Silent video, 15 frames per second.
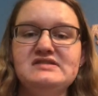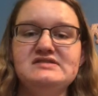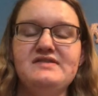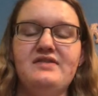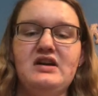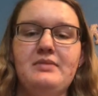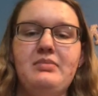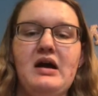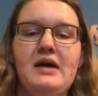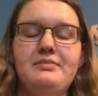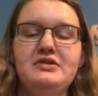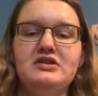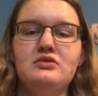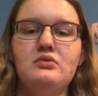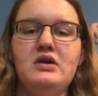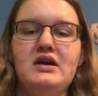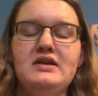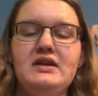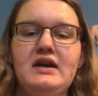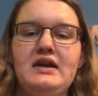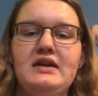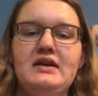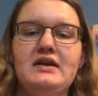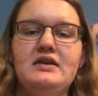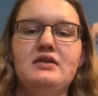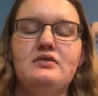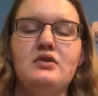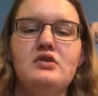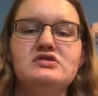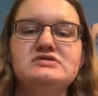is a very popular one, and it
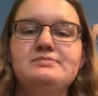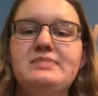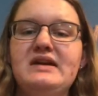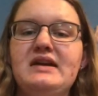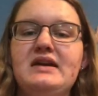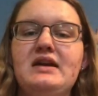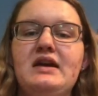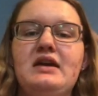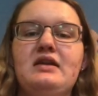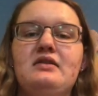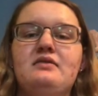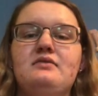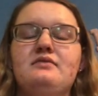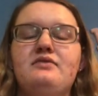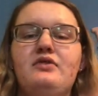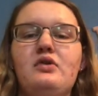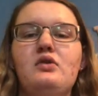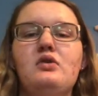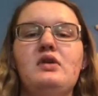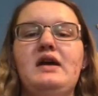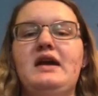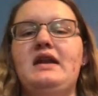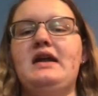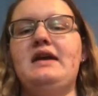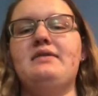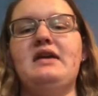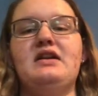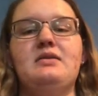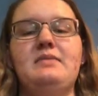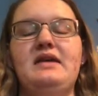grows big and full, and I
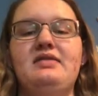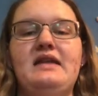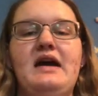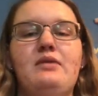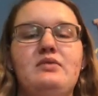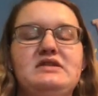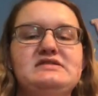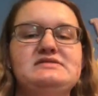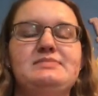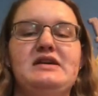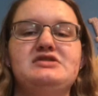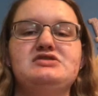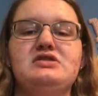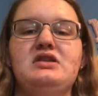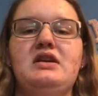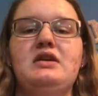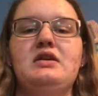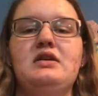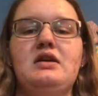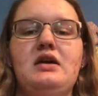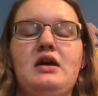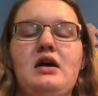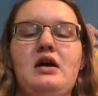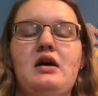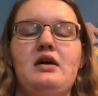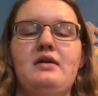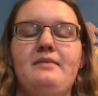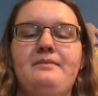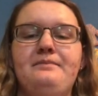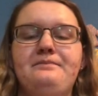recommend that one especially.
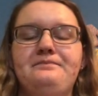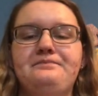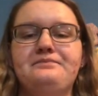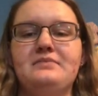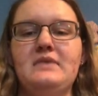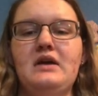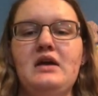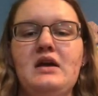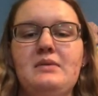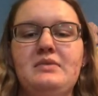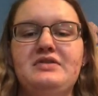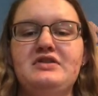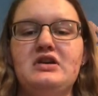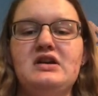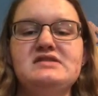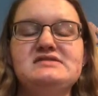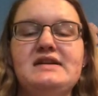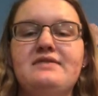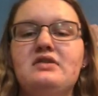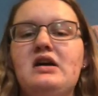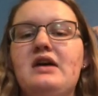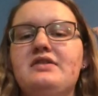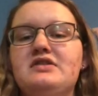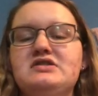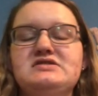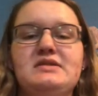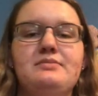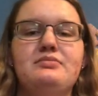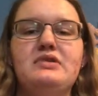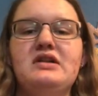But there are several others,
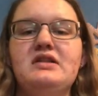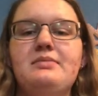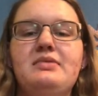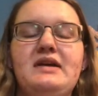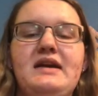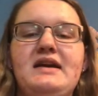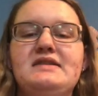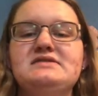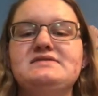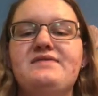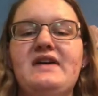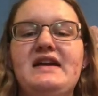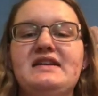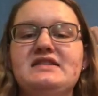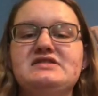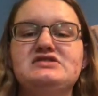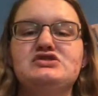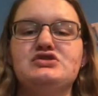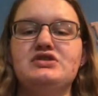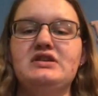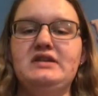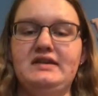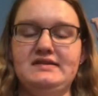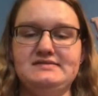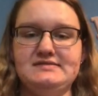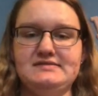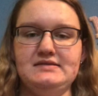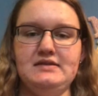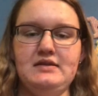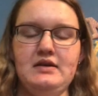umbrella plants, ficus
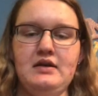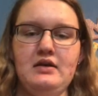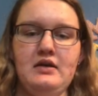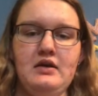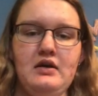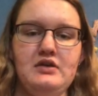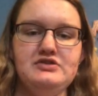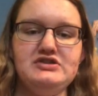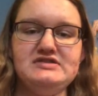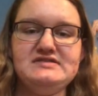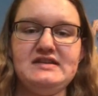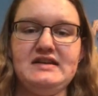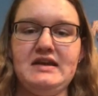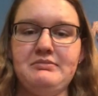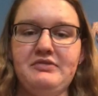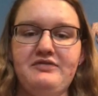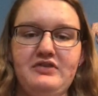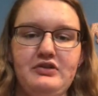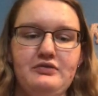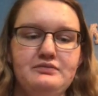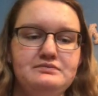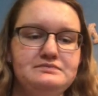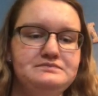trees, just to name a few.